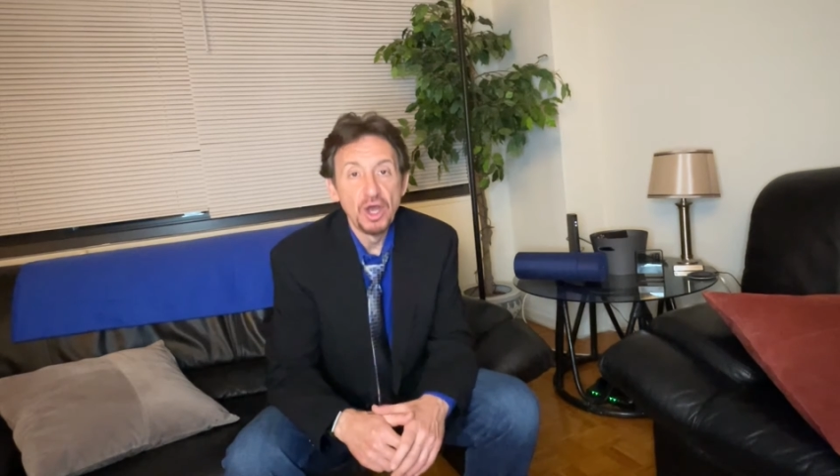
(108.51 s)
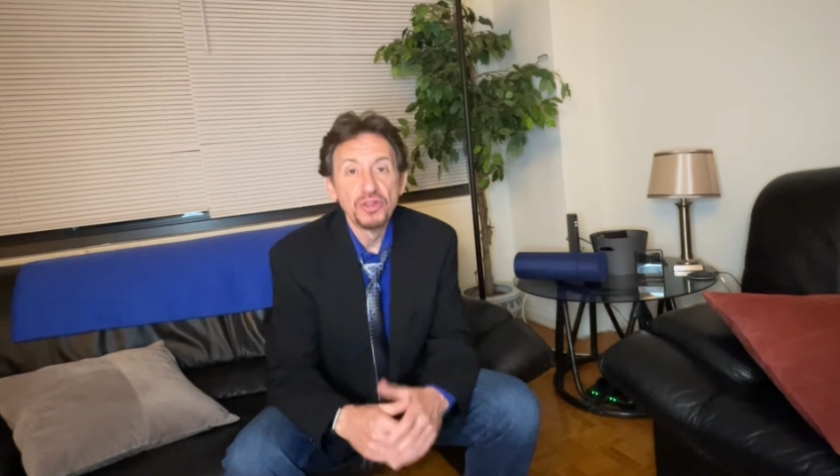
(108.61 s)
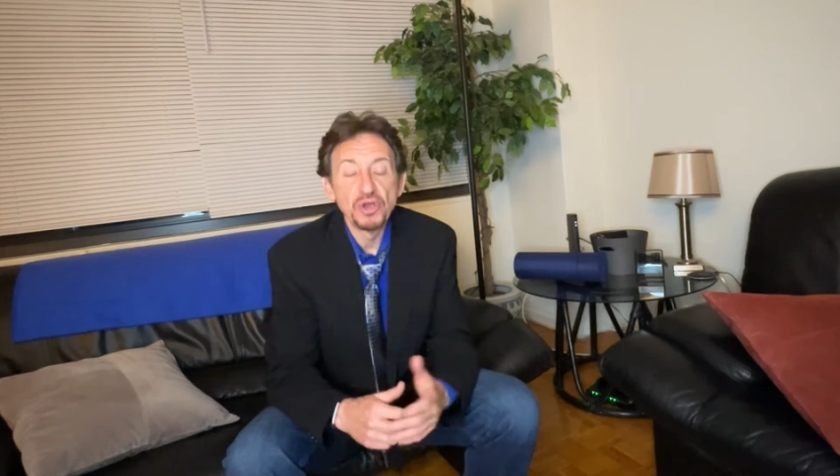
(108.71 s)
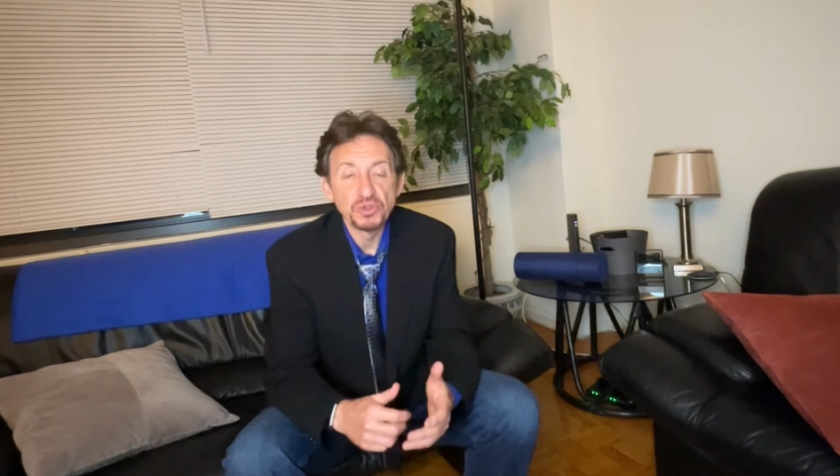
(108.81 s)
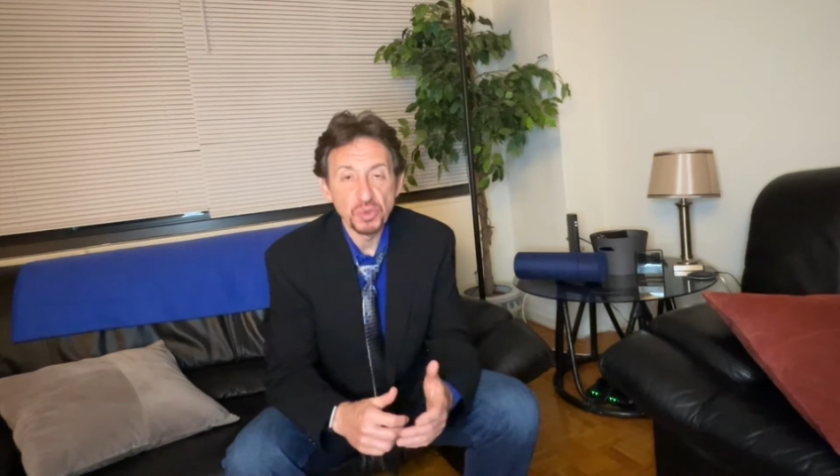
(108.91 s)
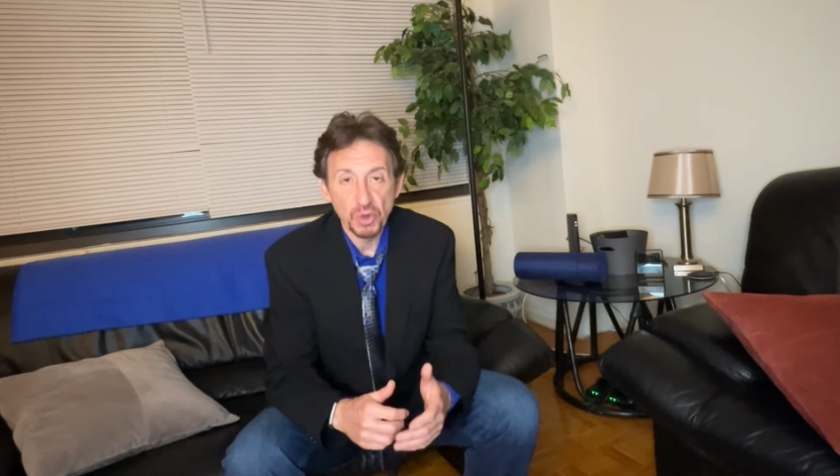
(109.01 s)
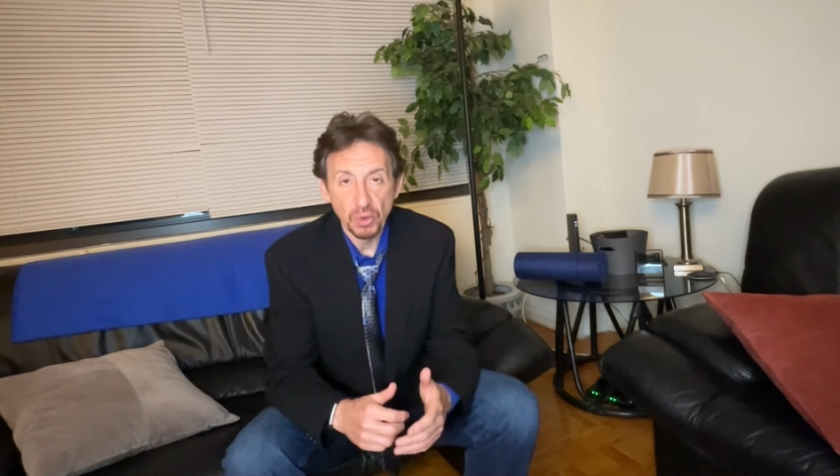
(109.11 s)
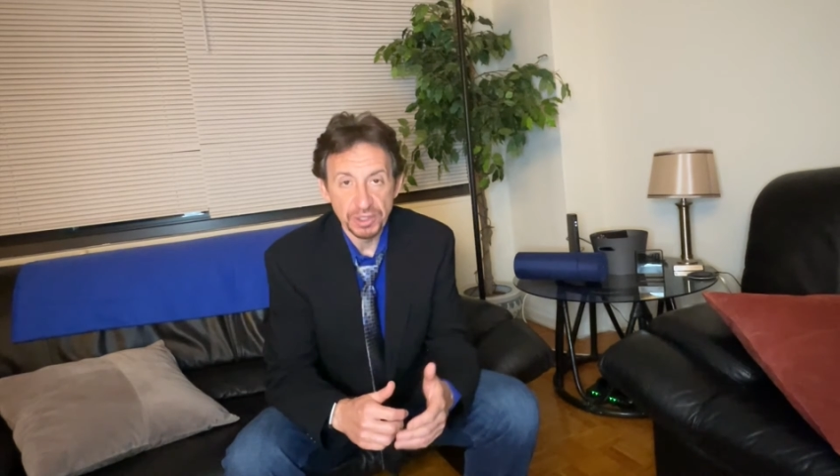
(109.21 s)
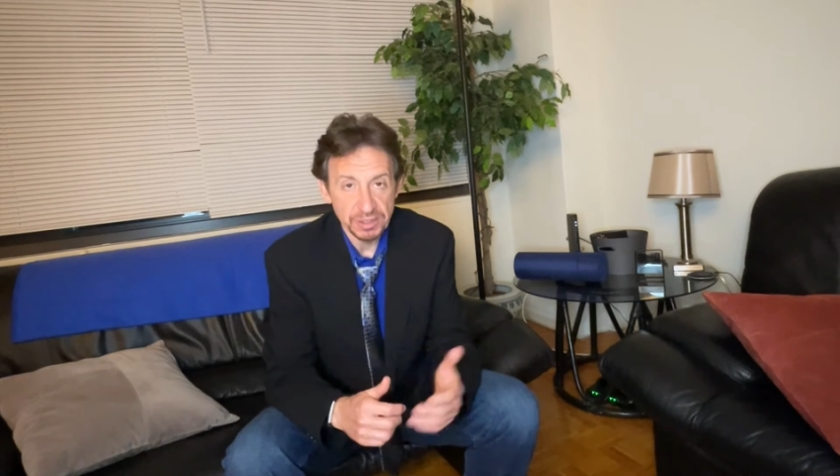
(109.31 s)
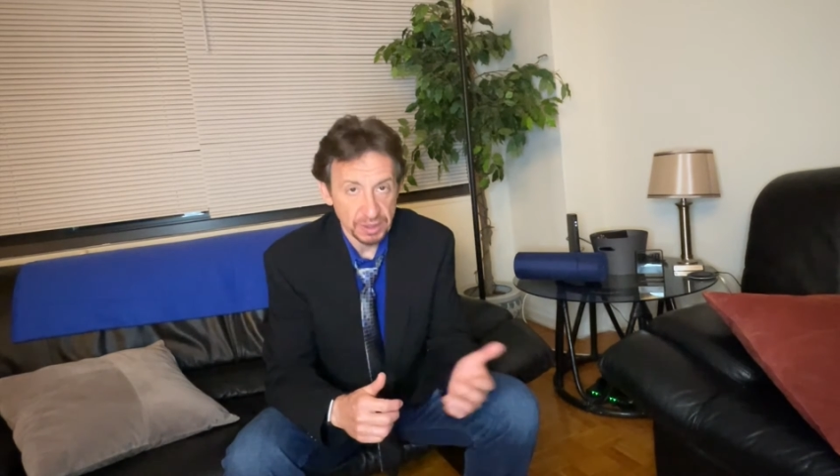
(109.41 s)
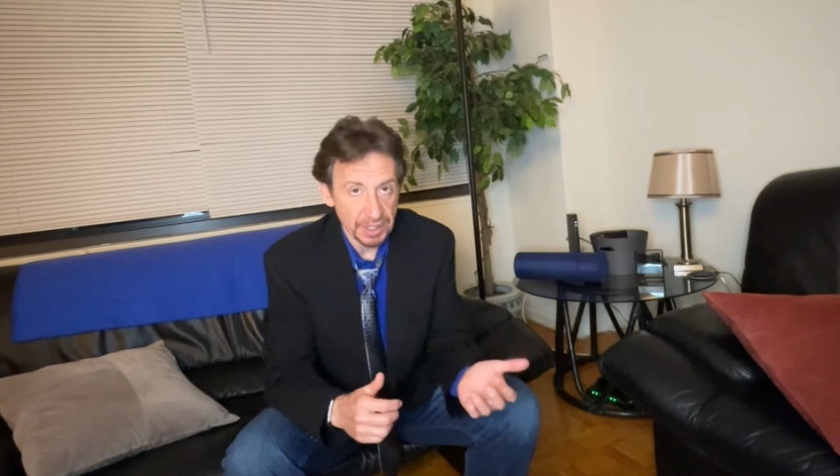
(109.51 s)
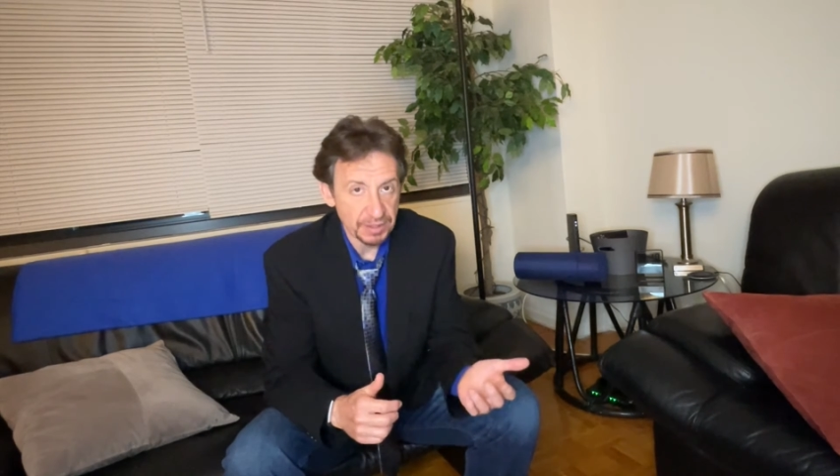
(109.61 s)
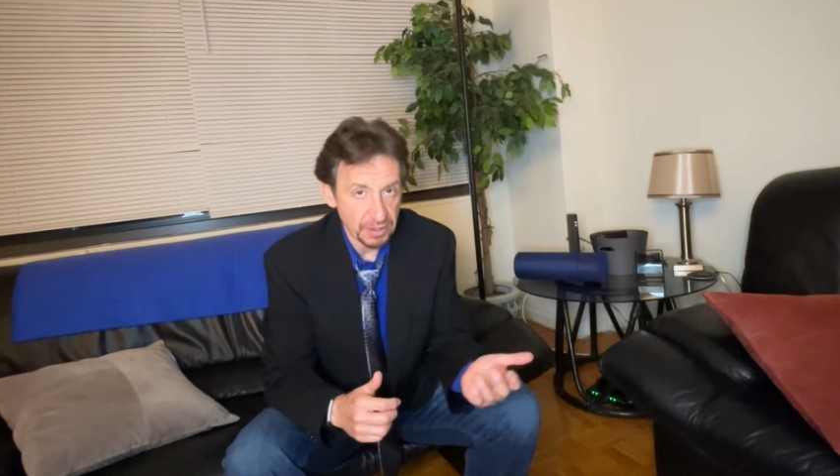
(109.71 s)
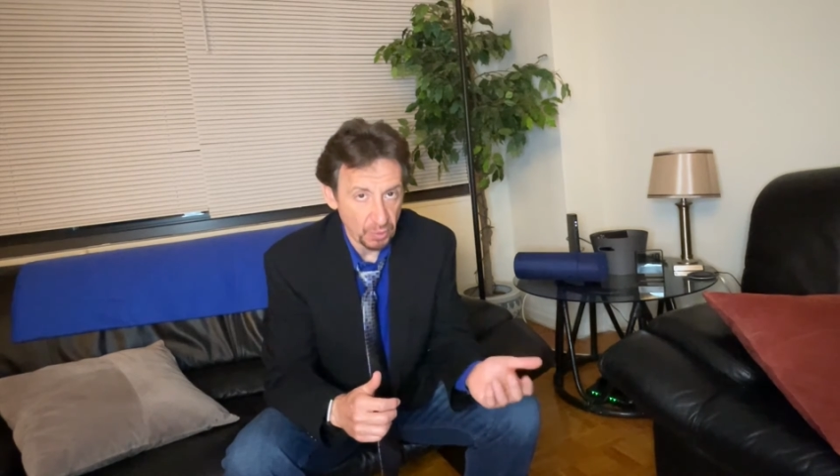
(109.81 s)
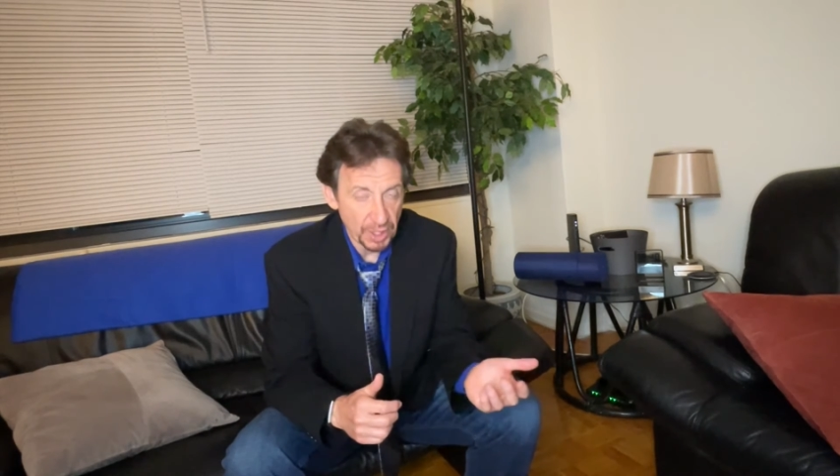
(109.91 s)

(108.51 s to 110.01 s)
Those recordings led to the